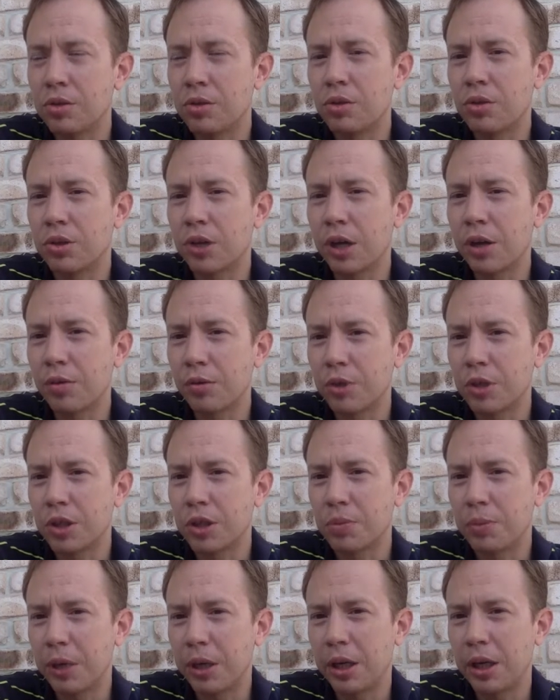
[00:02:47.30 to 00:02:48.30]
generally
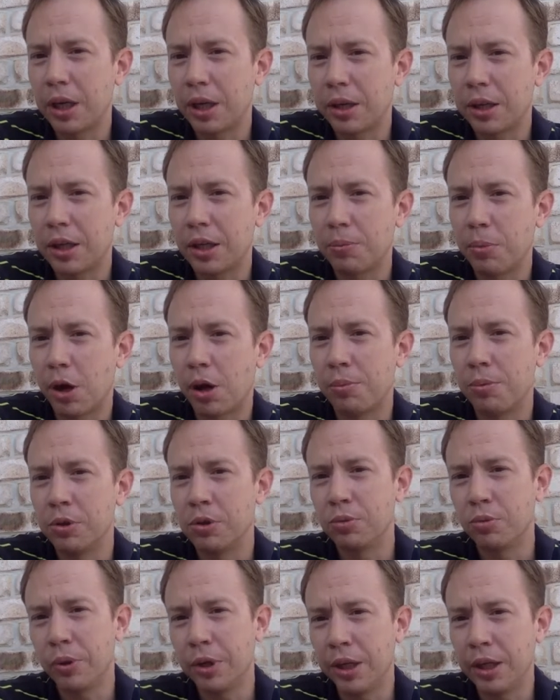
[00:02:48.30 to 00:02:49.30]
speaking, I think
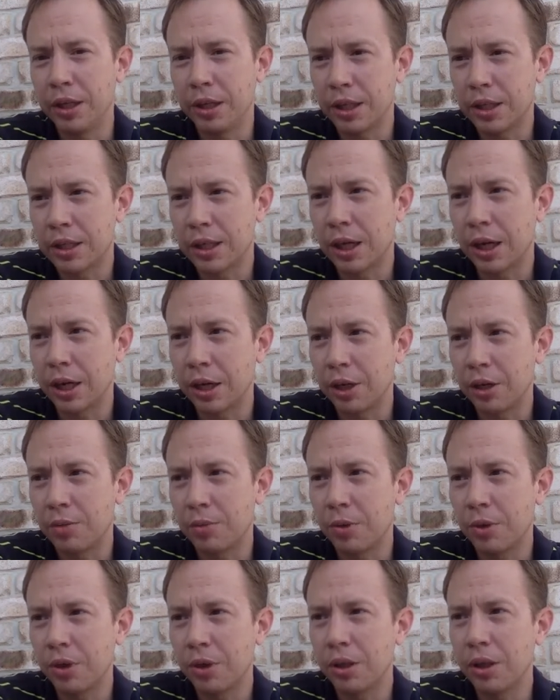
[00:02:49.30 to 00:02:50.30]
Popper's winning this
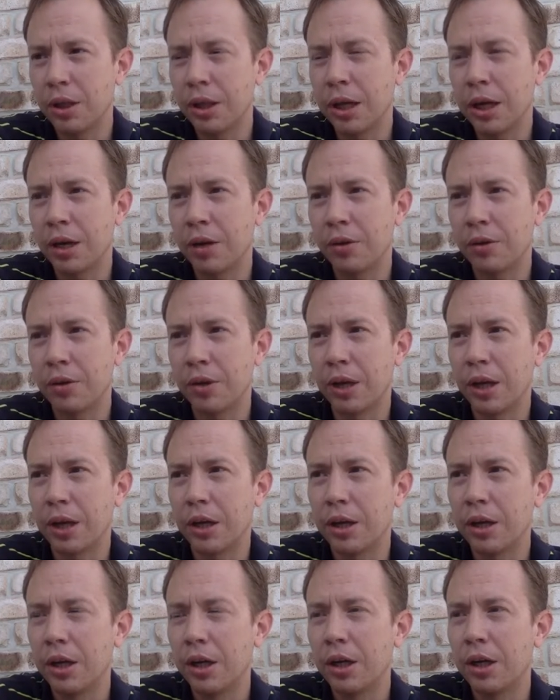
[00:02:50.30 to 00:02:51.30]
argument now that
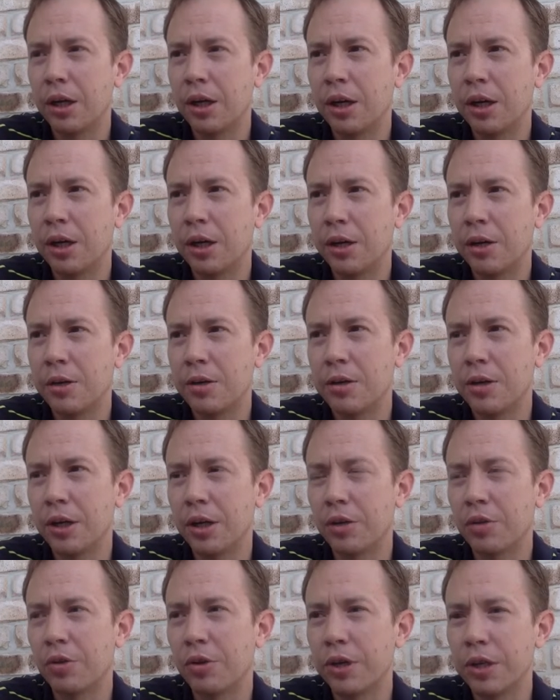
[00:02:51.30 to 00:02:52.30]
uh,
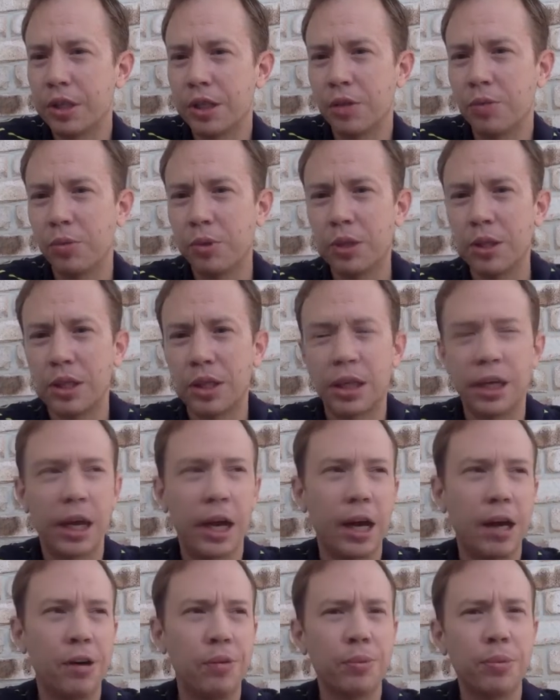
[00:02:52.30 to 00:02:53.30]
increasingly we're seeing
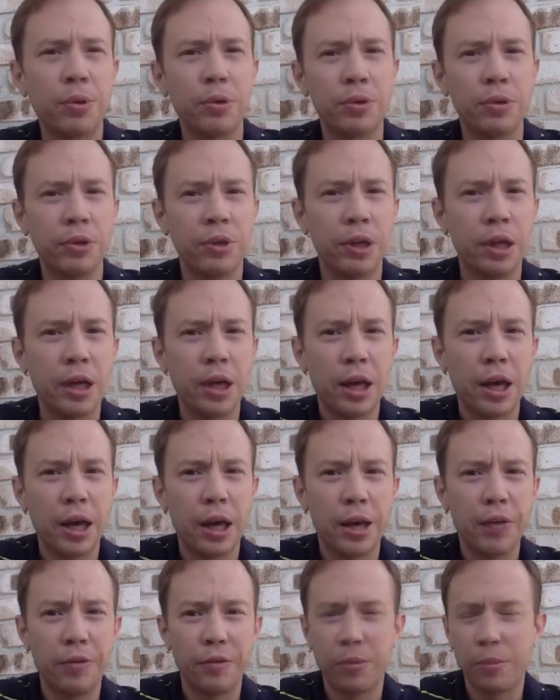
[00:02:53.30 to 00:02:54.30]
how important
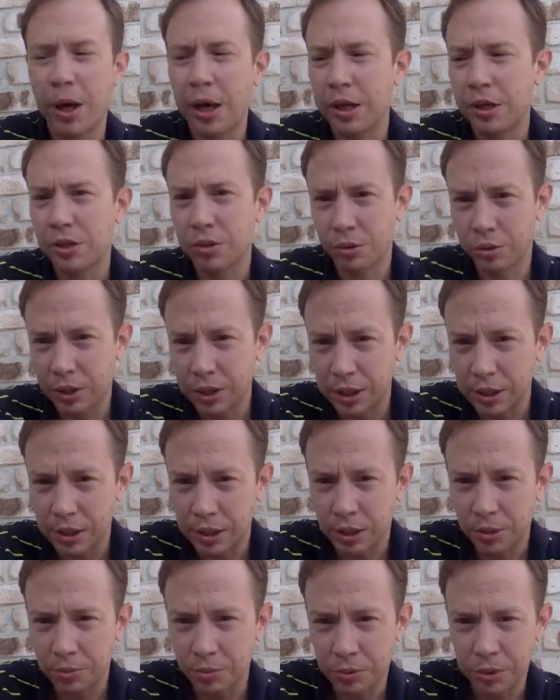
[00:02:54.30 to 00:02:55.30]
informational
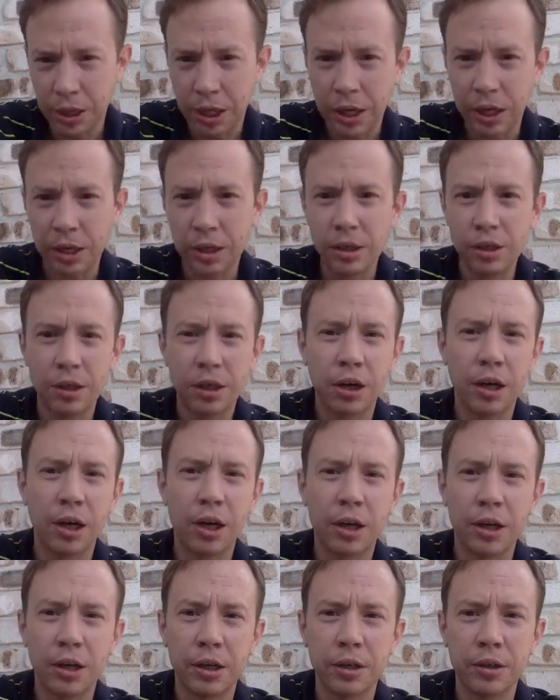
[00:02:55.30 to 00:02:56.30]
systems are
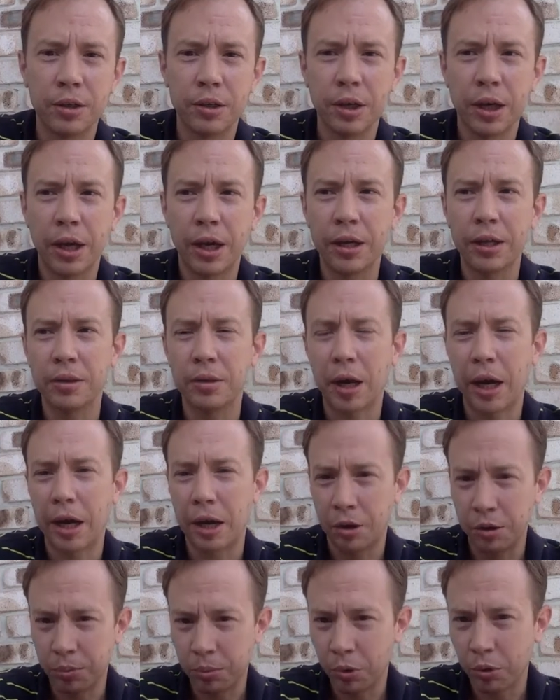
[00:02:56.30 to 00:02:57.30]
uh, and
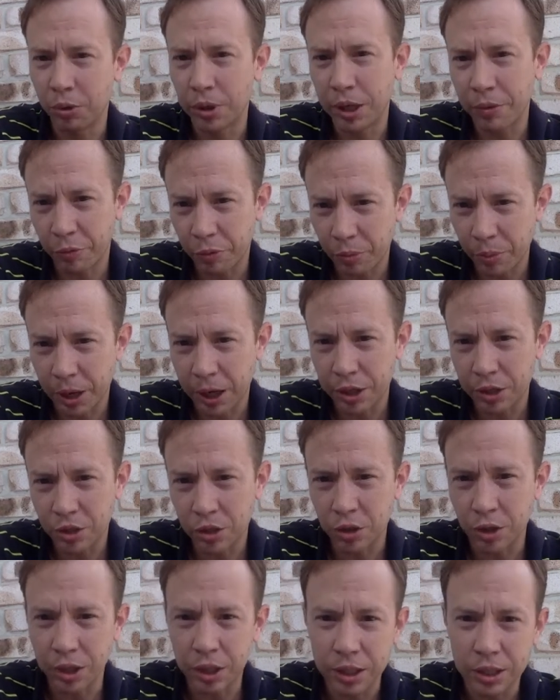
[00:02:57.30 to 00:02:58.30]
how important
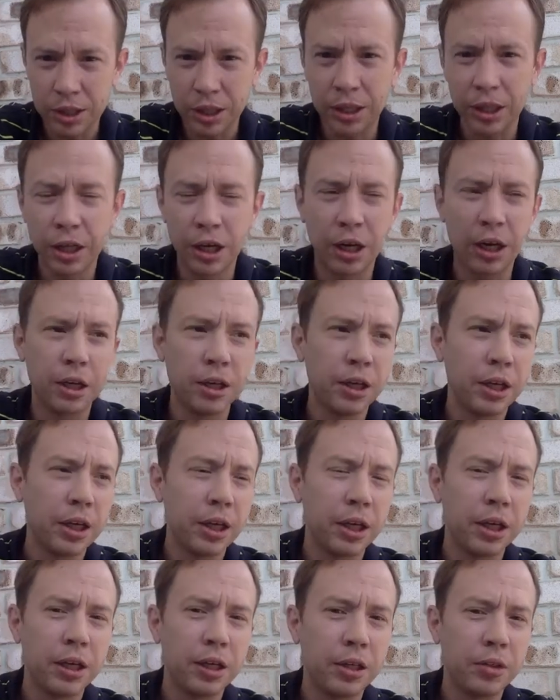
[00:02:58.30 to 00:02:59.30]
information is in our
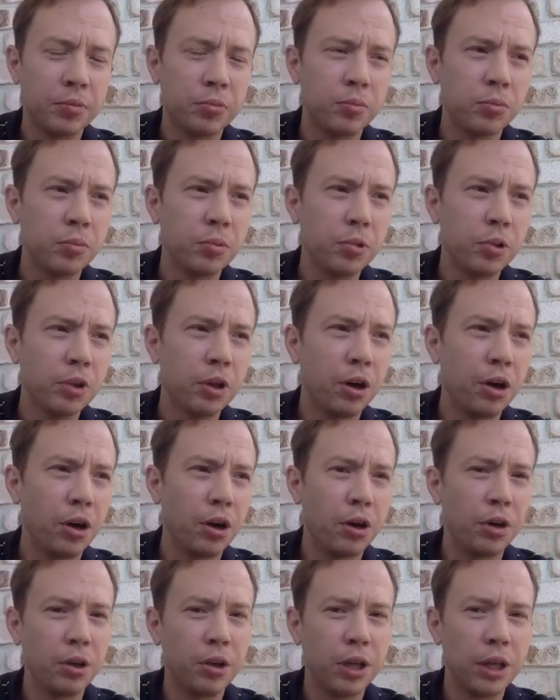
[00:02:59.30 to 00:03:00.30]
not
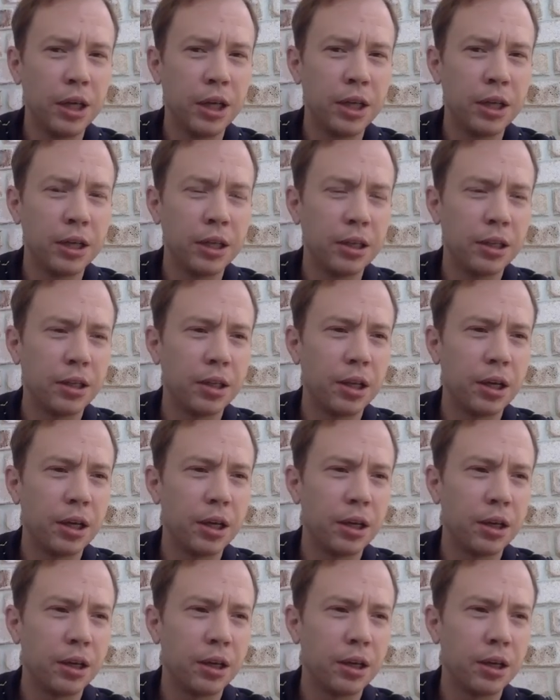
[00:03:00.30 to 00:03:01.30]
only in
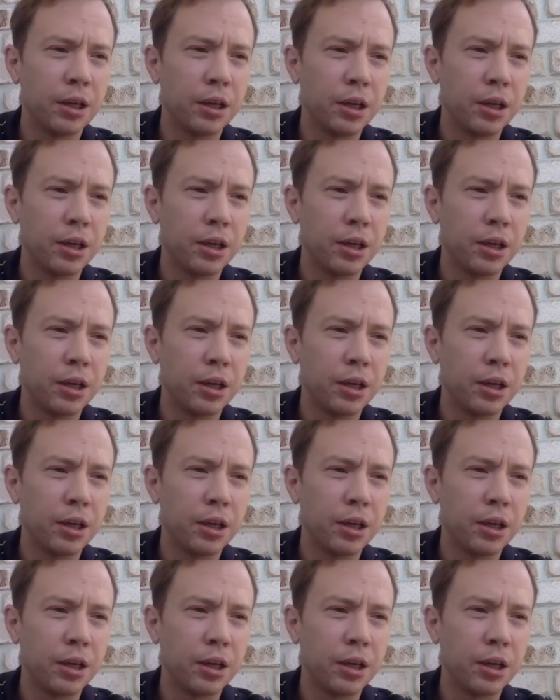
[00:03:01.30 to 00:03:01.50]
uh,